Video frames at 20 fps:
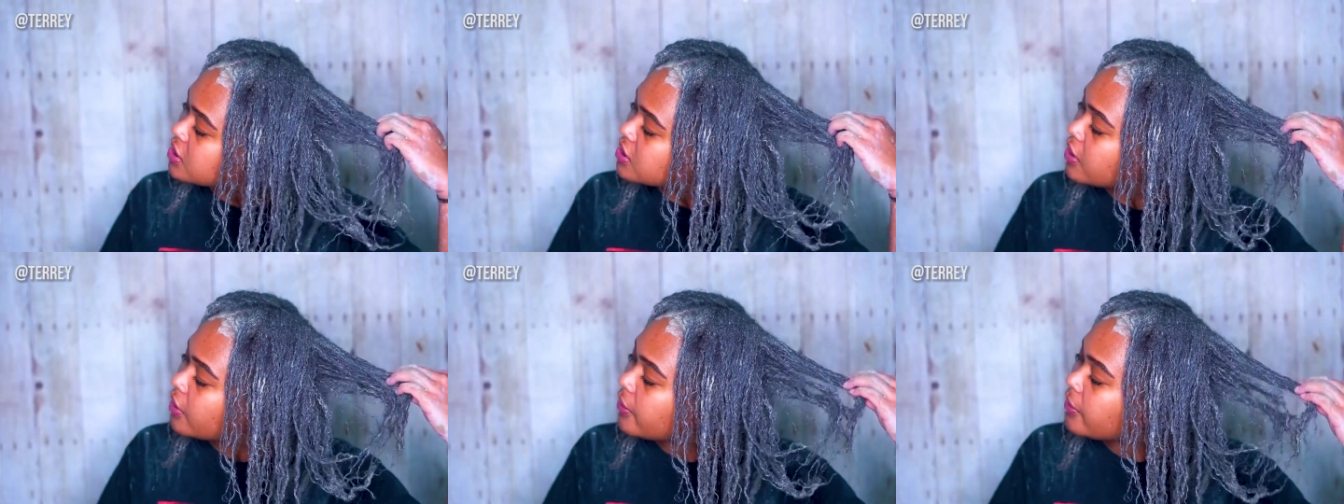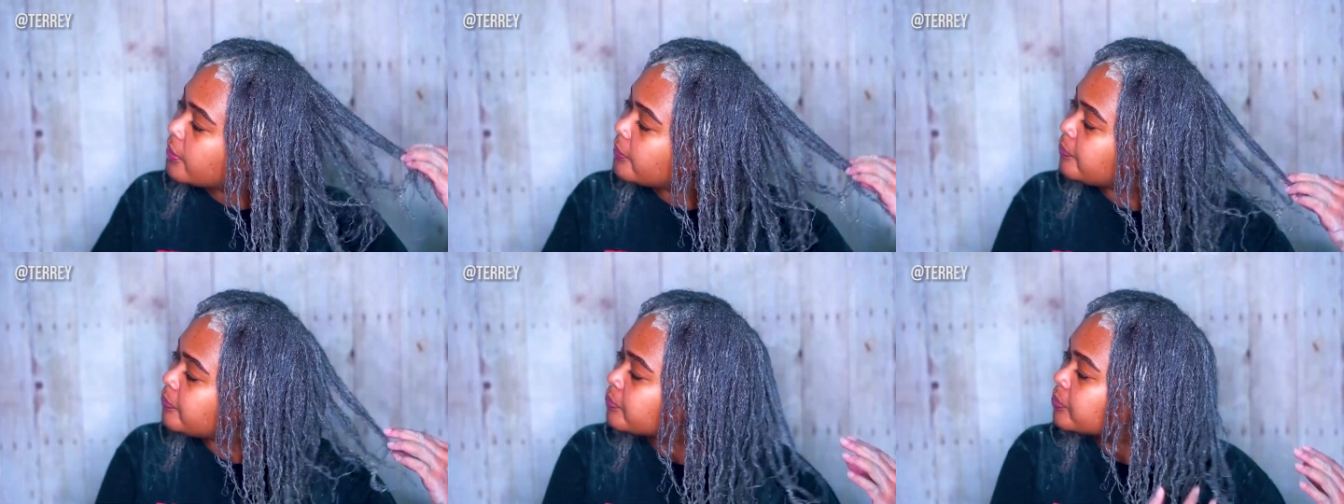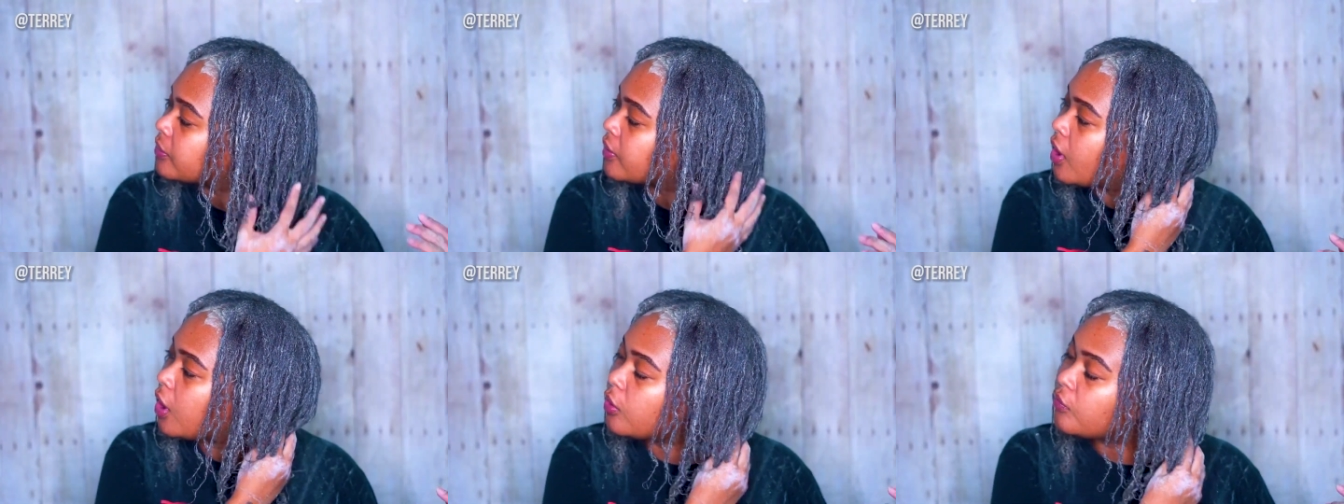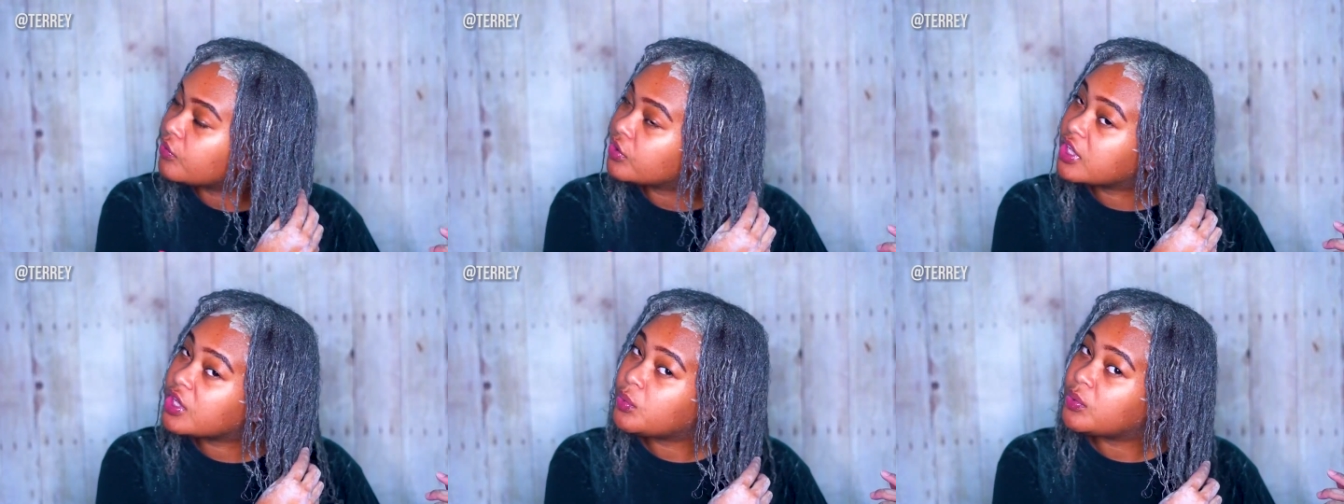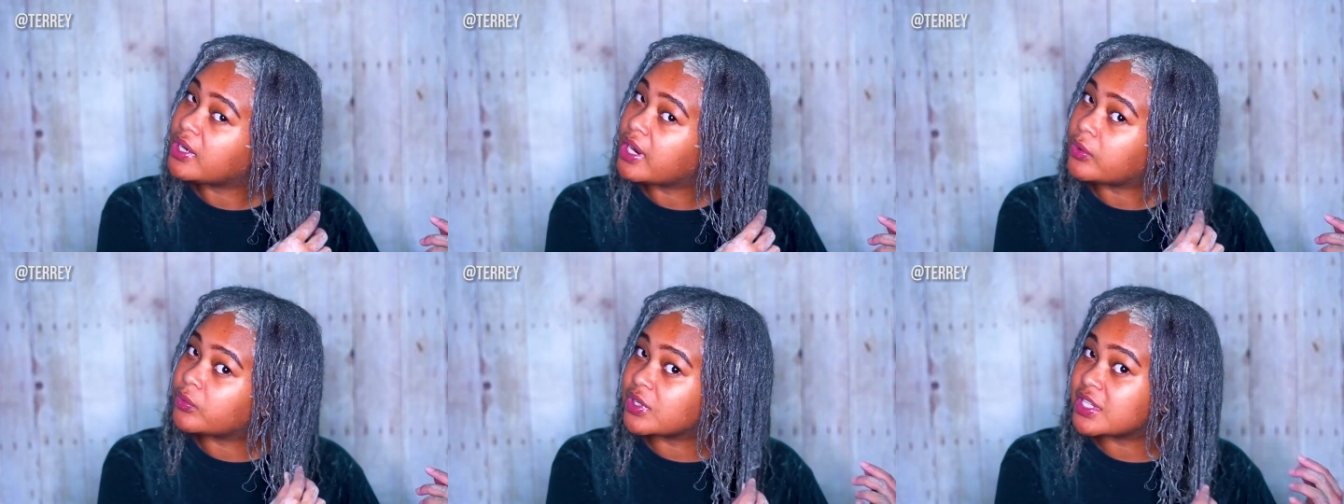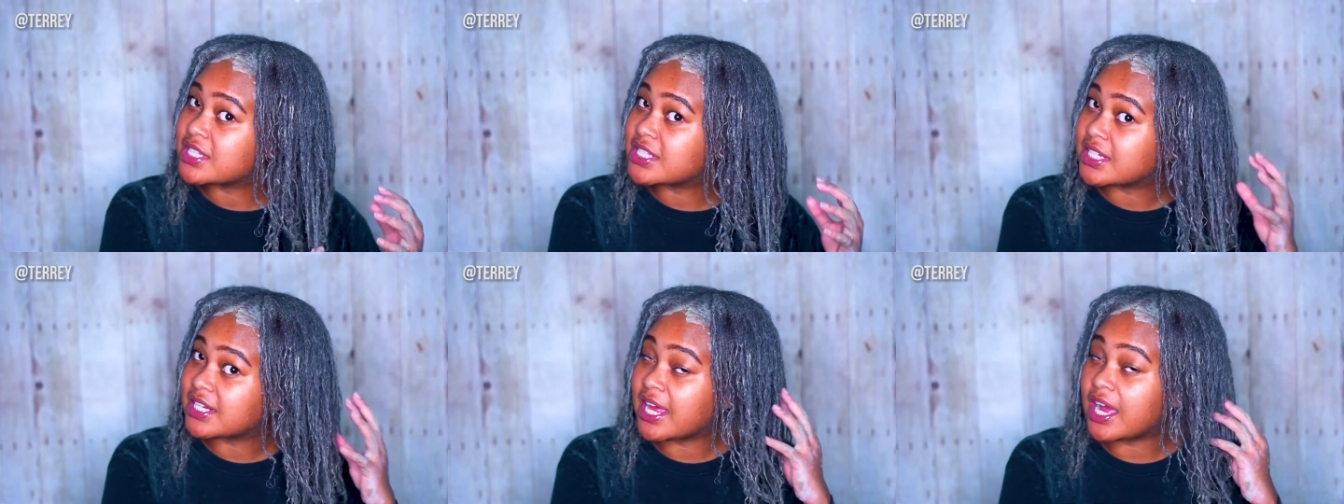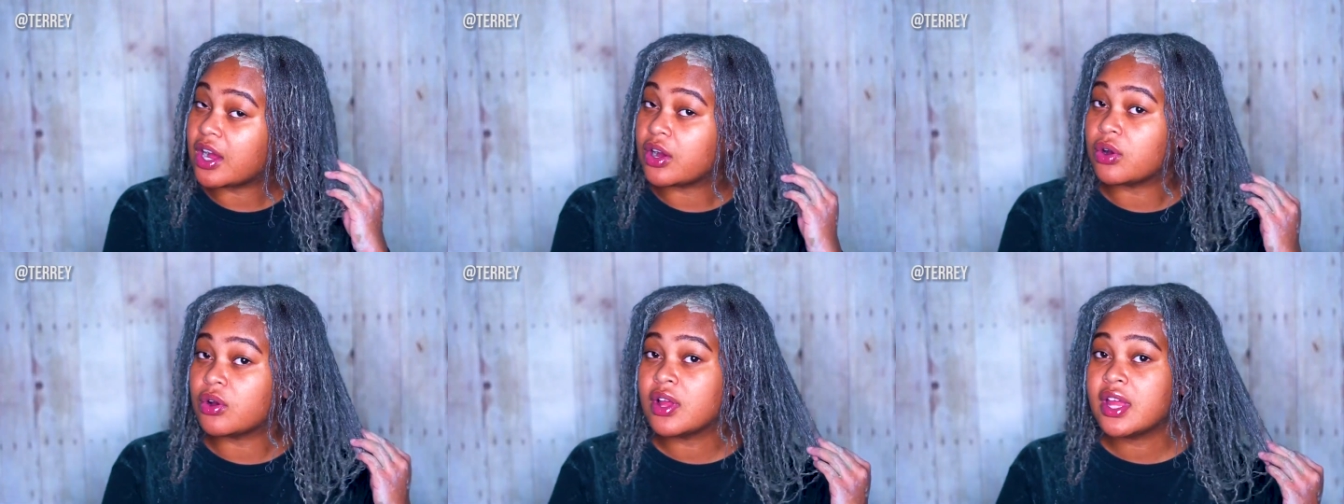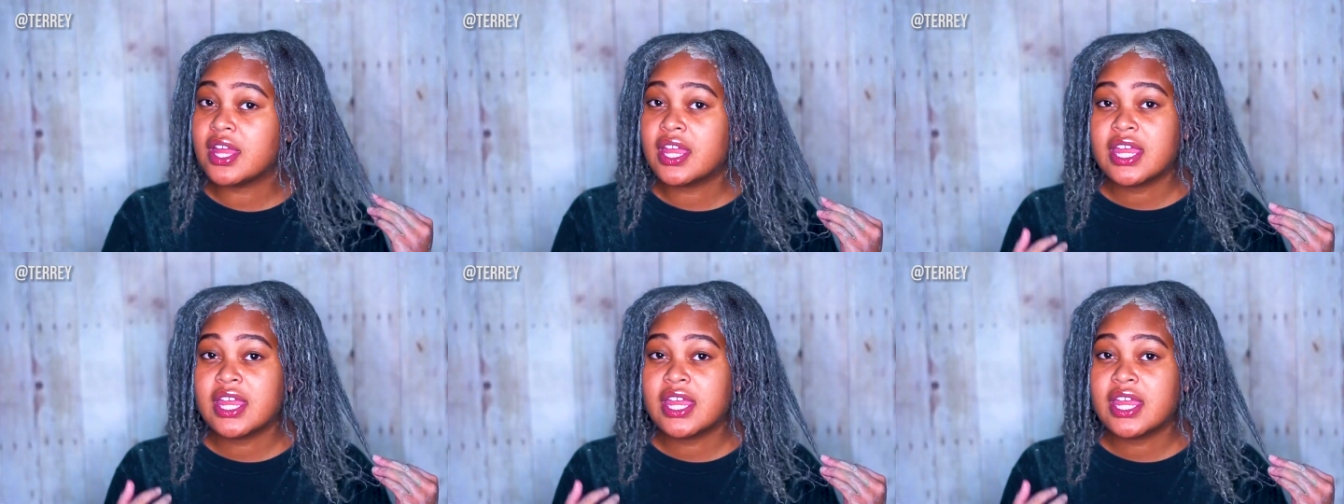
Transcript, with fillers: so hopefully when I rinse it out,